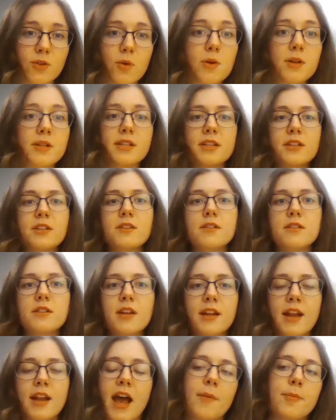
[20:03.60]
or did
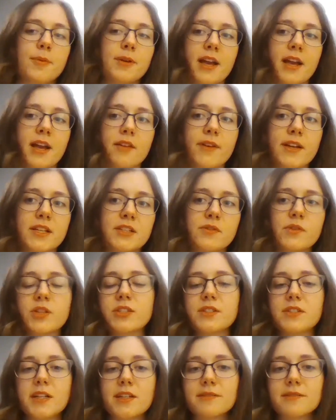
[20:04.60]
it happen kind of vice
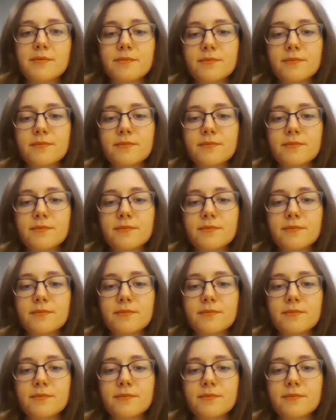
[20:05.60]
versa?